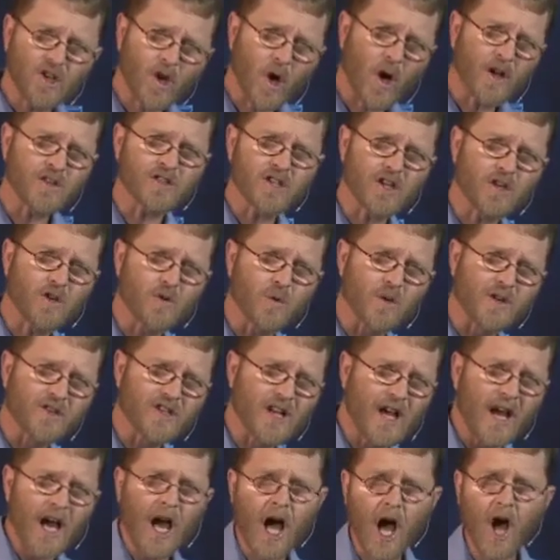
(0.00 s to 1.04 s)
consequence,
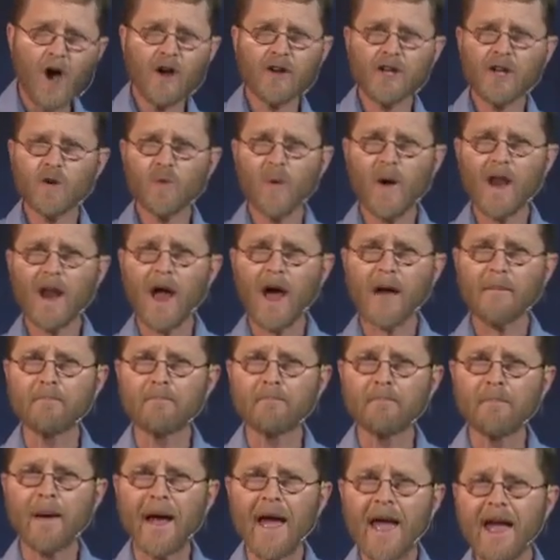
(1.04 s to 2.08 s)
only when I
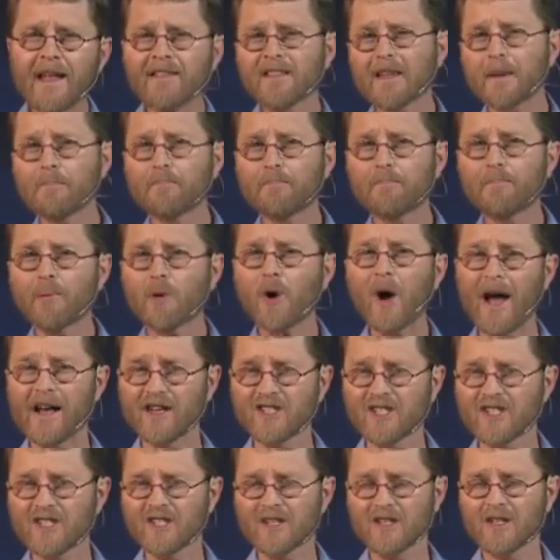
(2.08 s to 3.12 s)
paid the
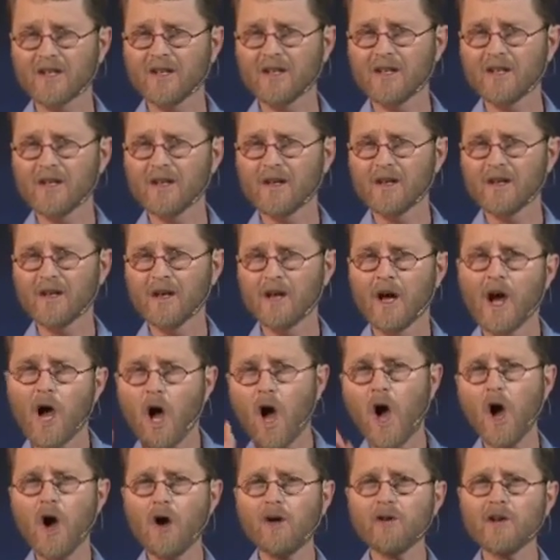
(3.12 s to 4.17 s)
price,
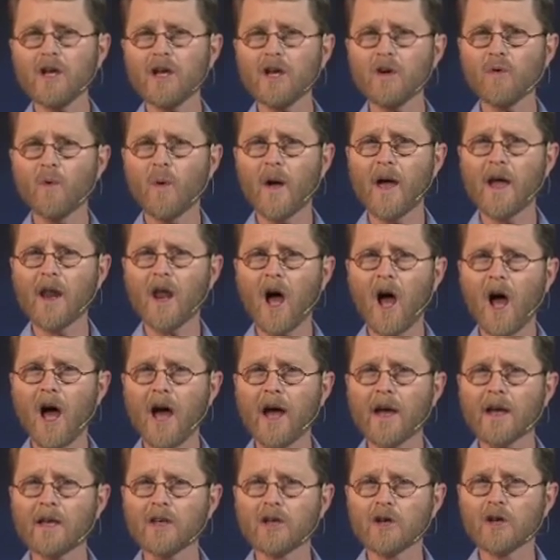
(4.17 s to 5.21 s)
only when
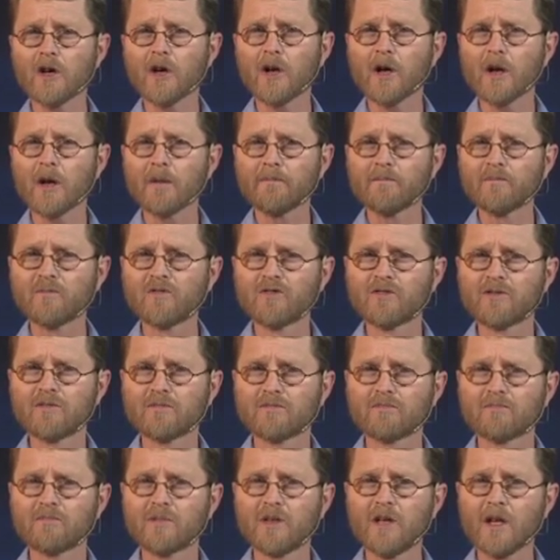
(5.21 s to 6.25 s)
I,
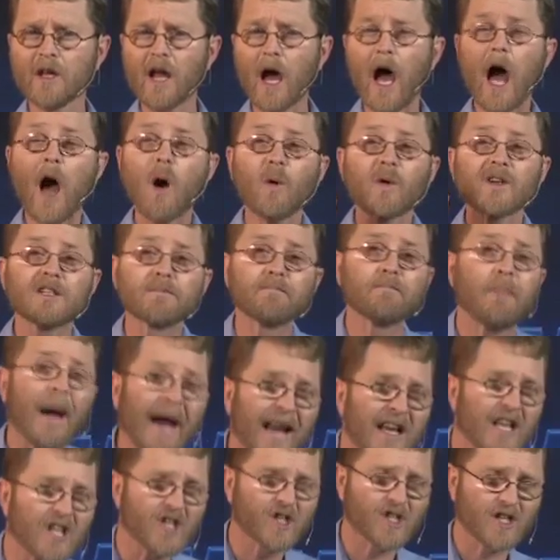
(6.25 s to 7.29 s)
you know, I was
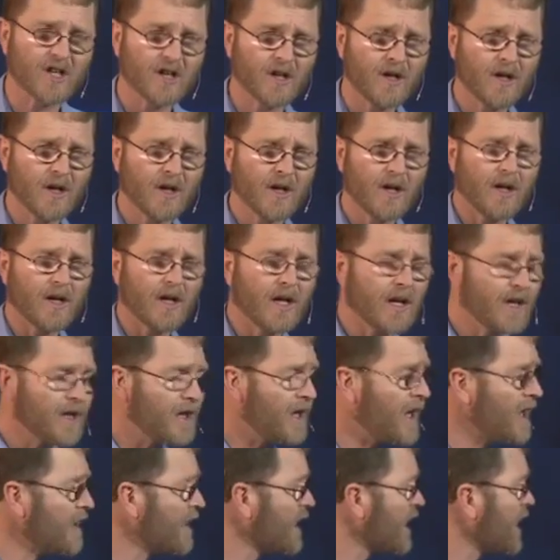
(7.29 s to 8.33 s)
punished in,
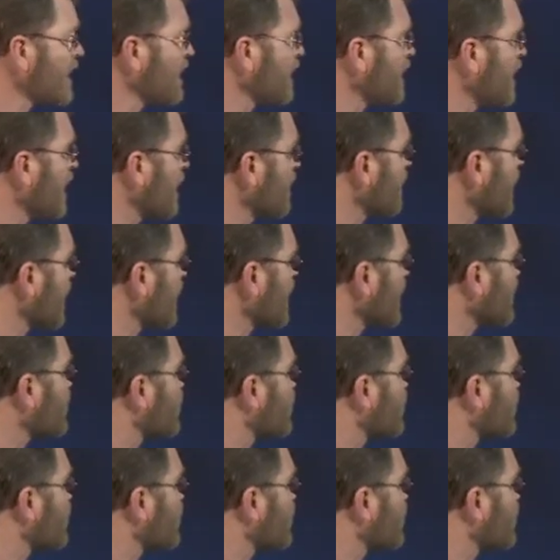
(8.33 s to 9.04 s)
in, in, in, in a